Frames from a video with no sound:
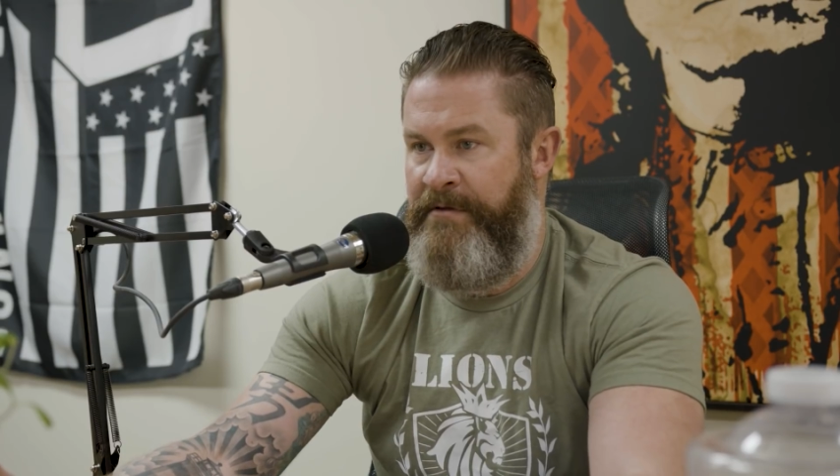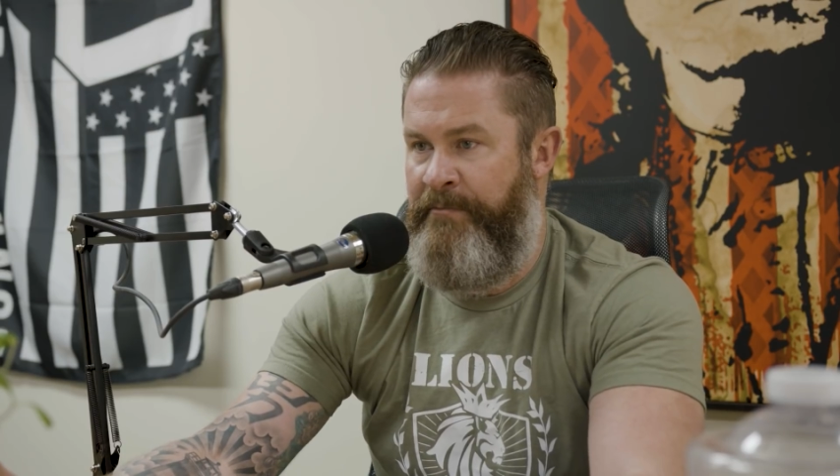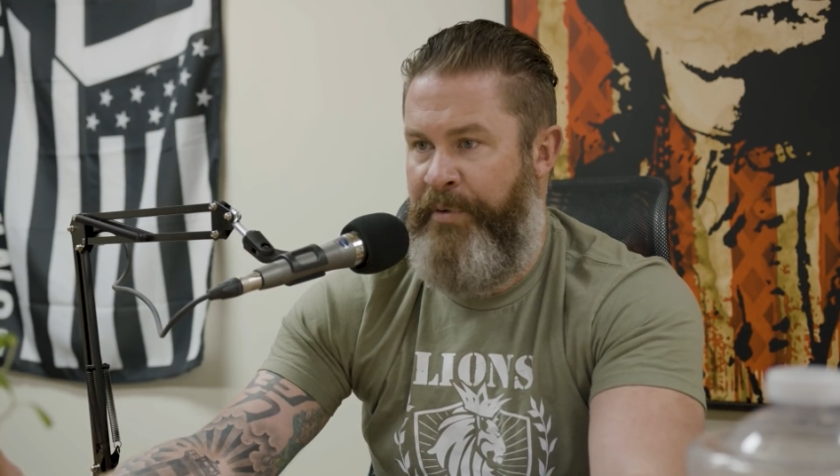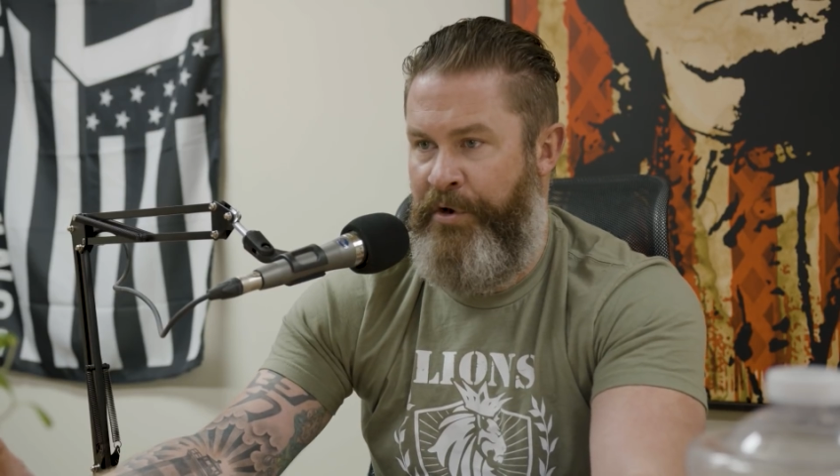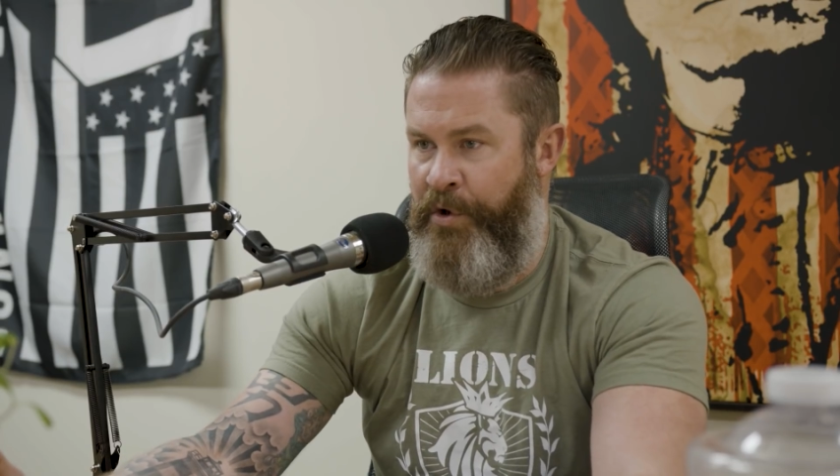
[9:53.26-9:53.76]

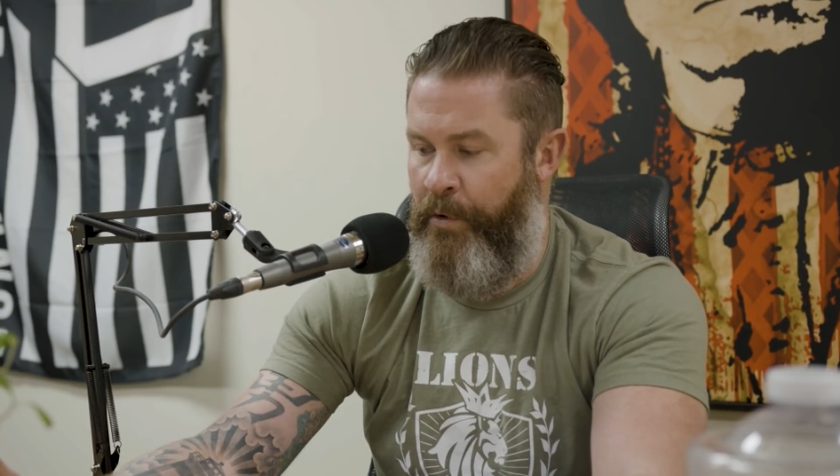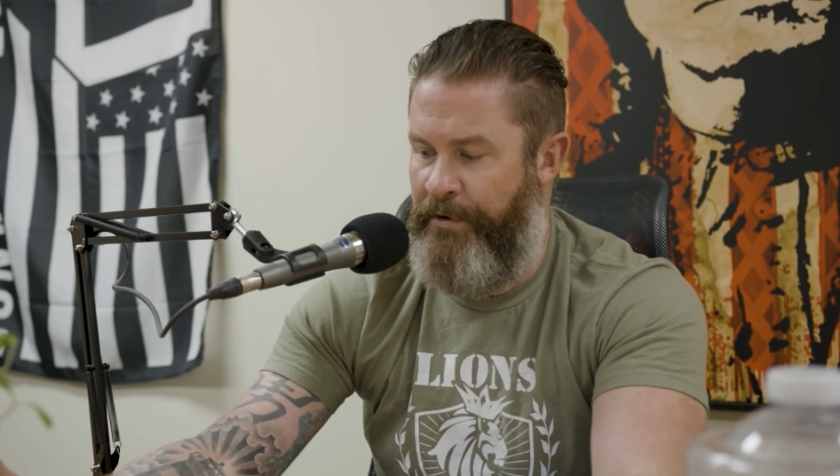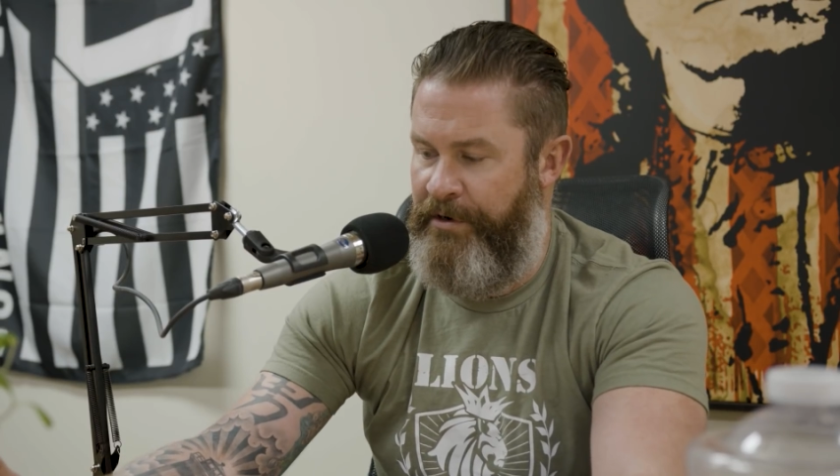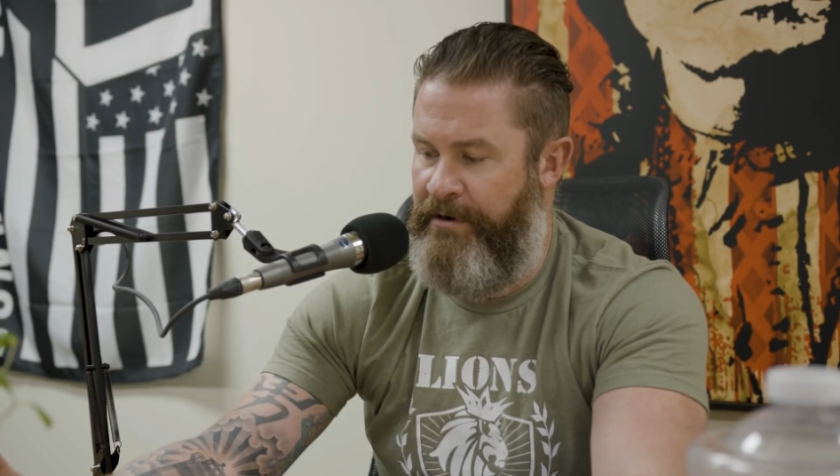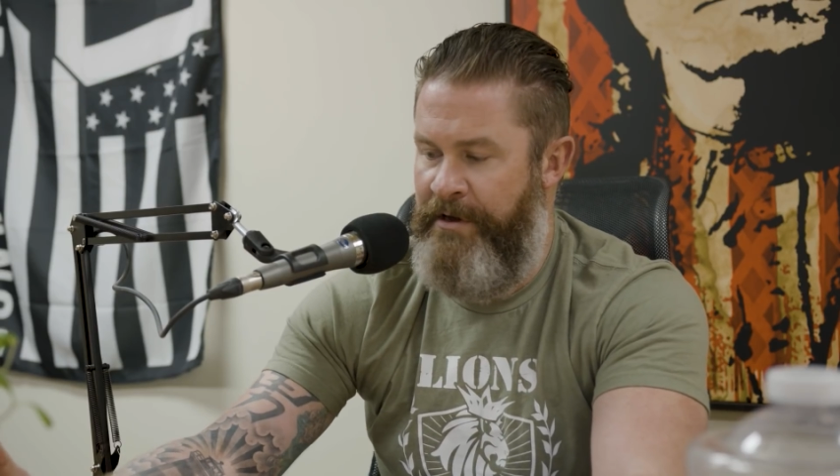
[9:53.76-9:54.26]
per
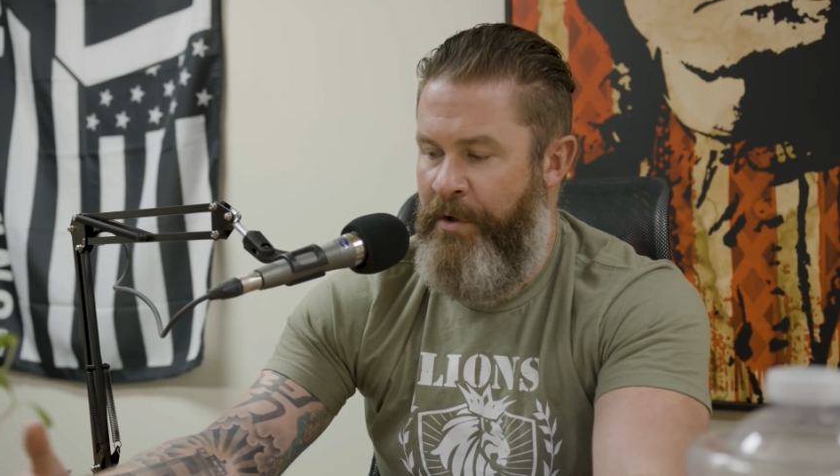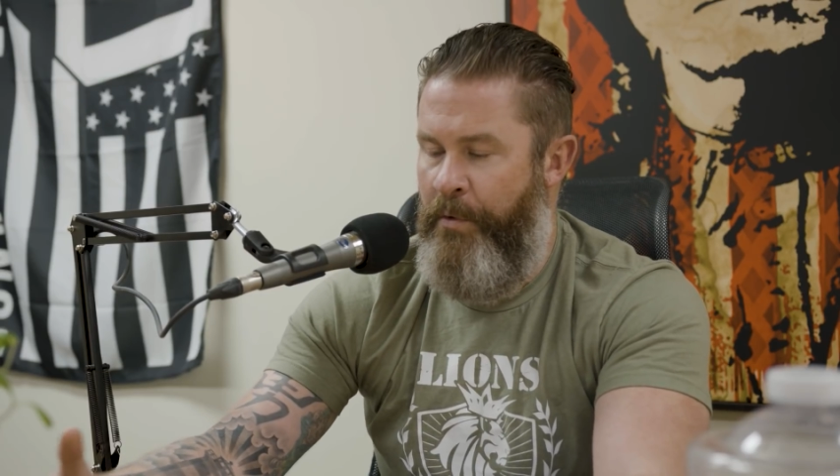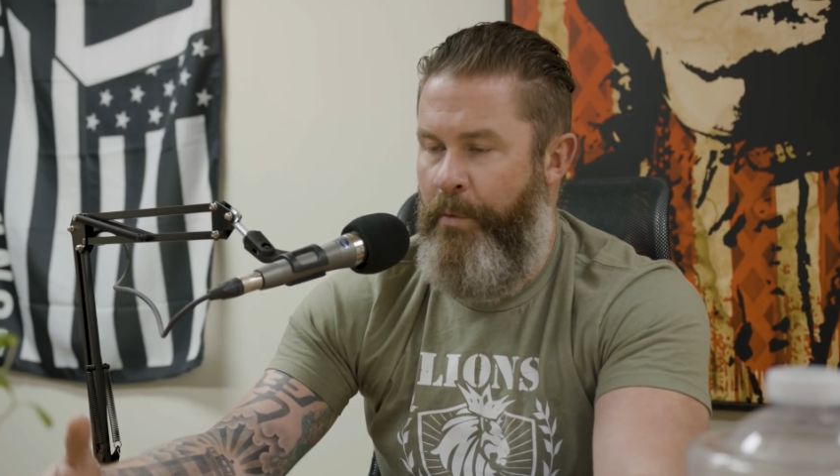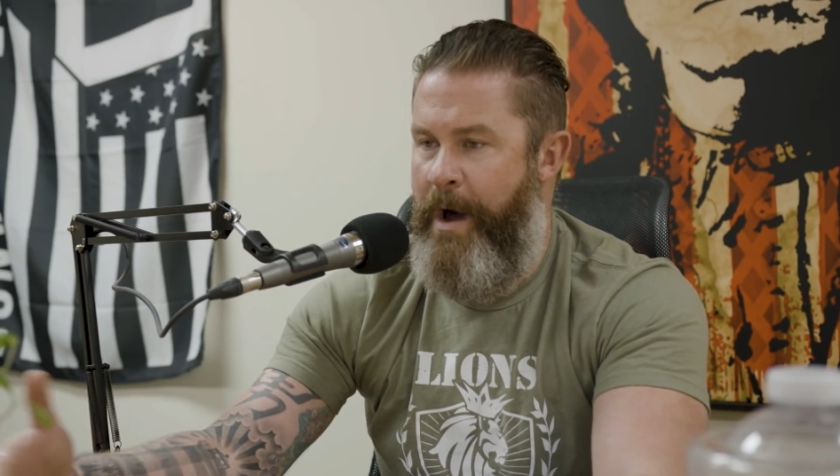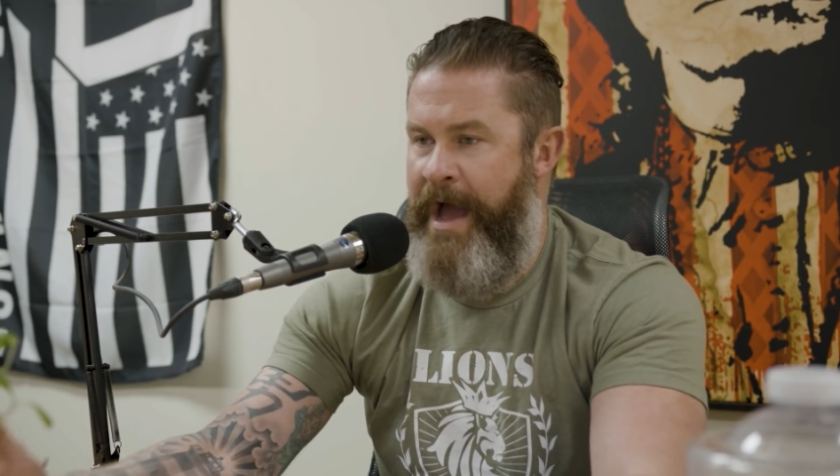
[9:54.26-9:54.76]
quarter,
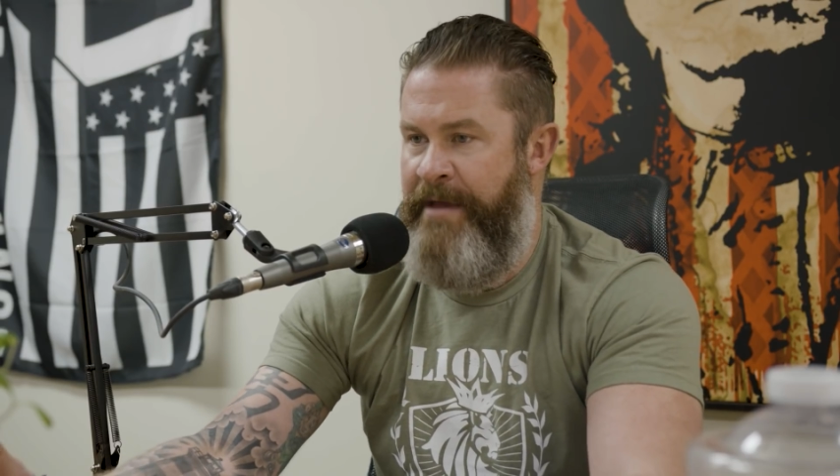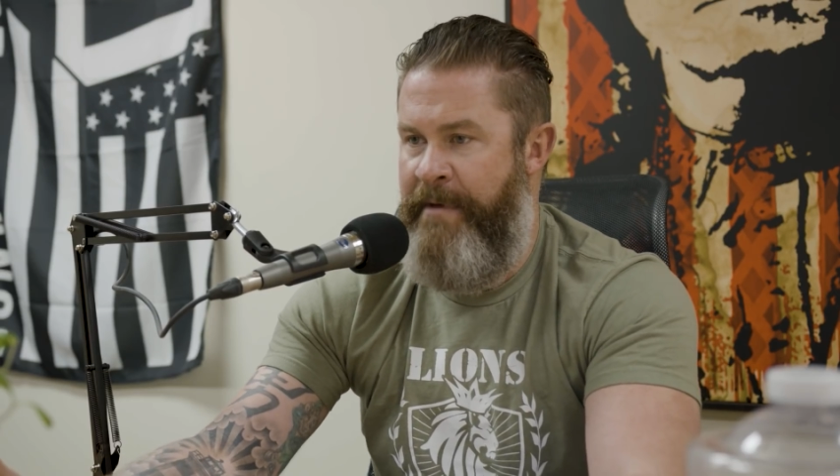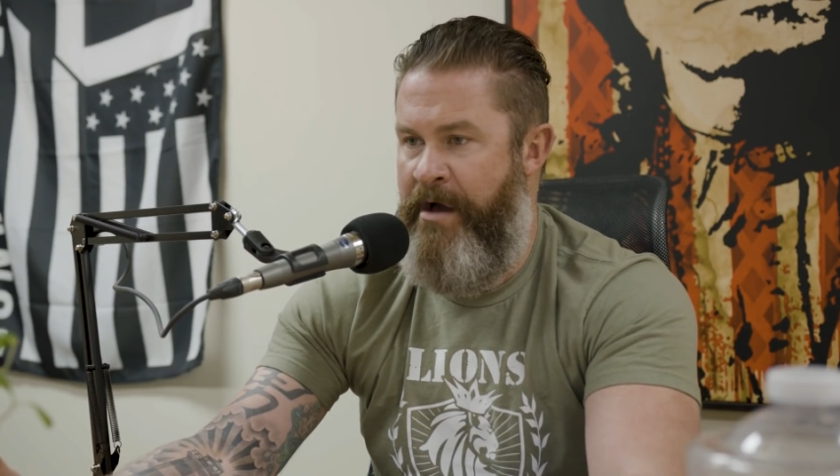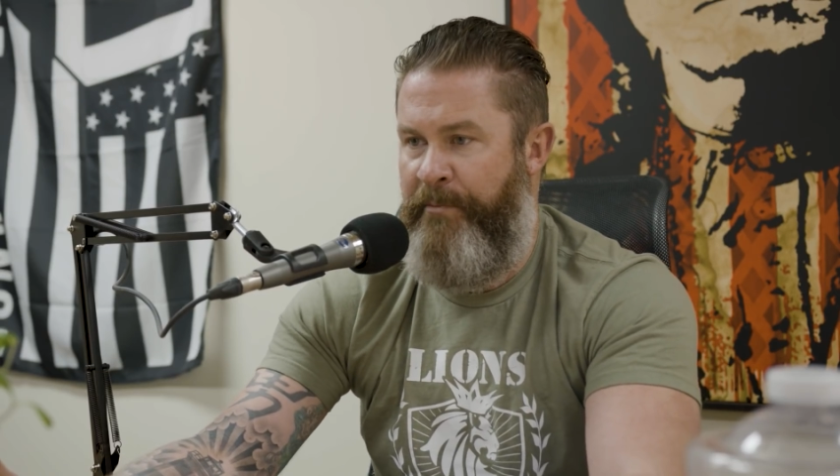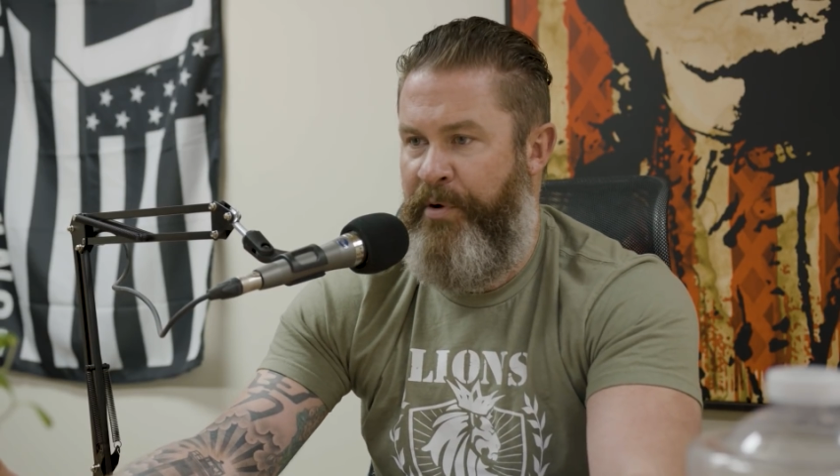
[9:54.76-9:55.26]
Y
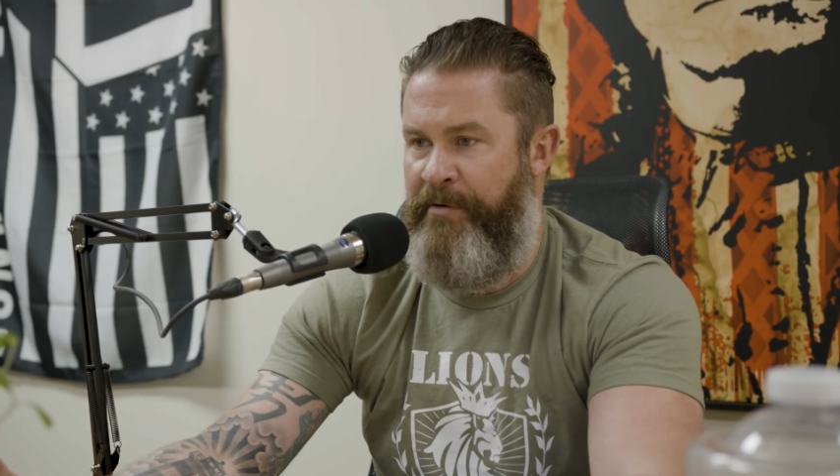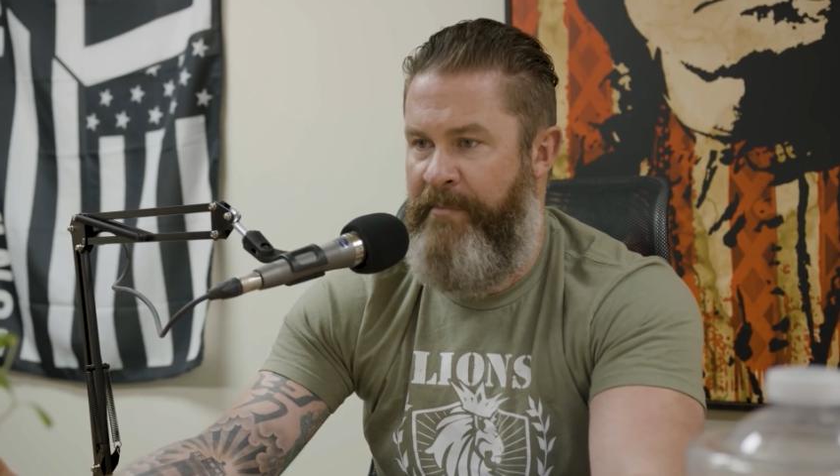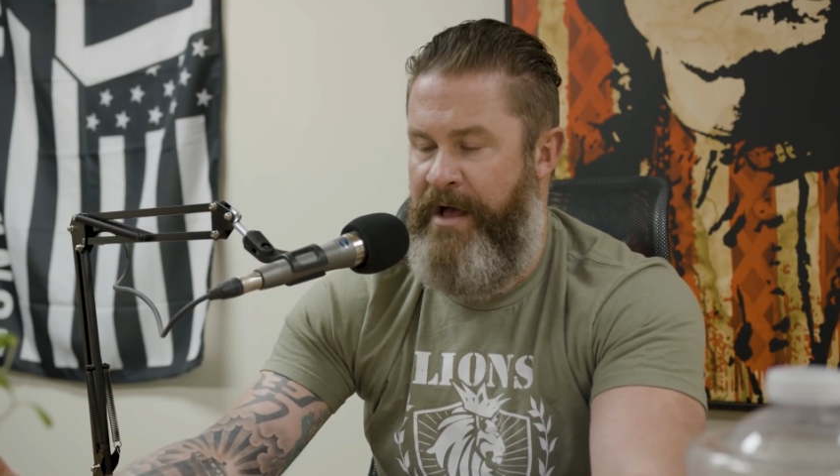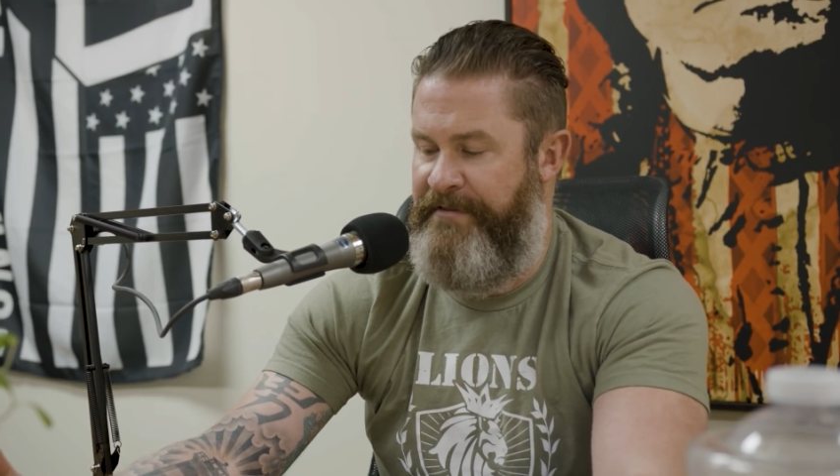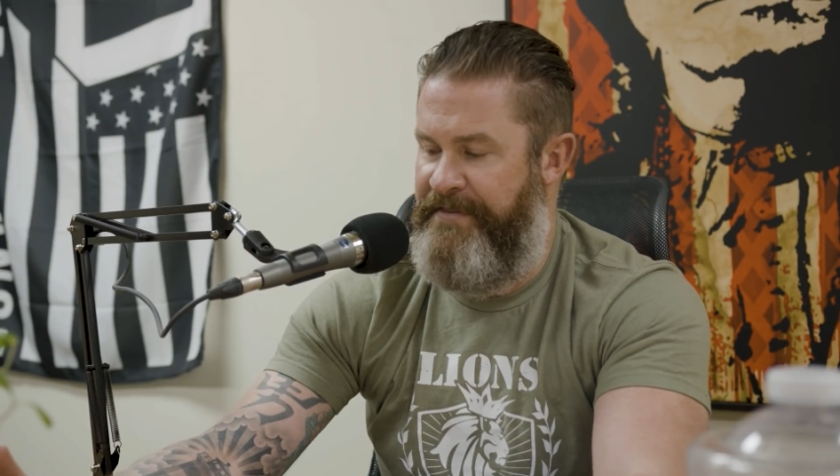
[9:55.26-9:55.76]
amount per
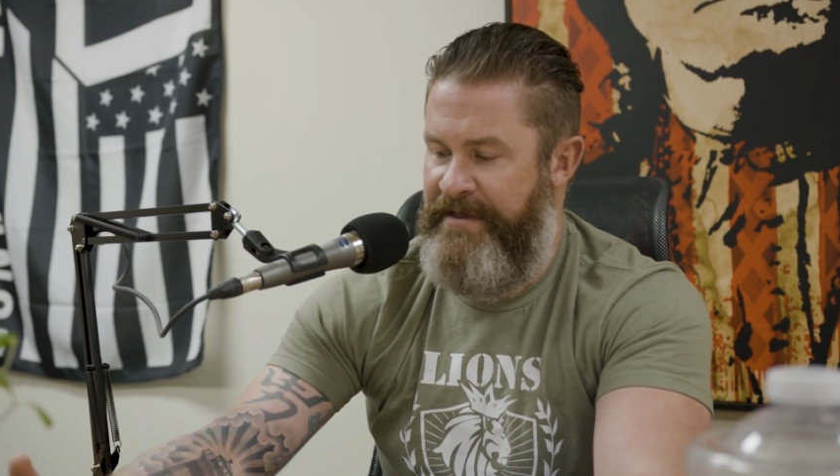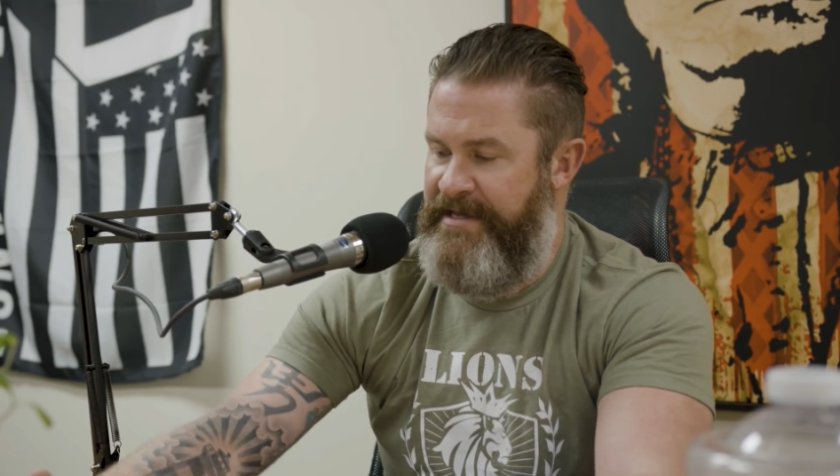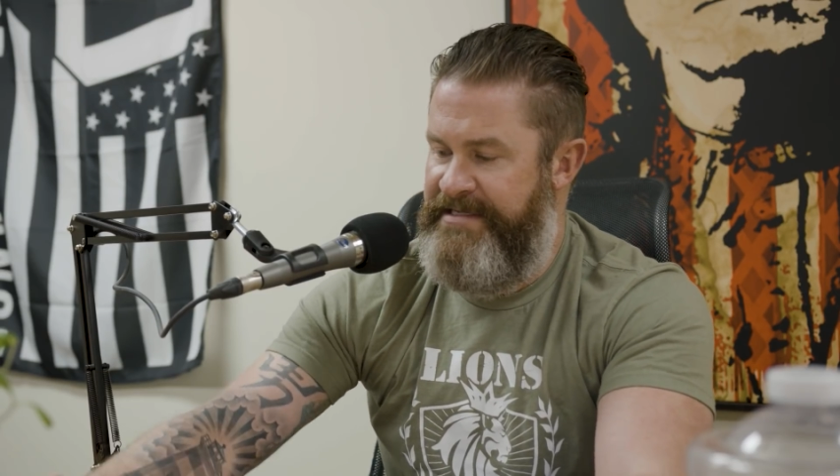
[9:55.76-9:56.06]
month,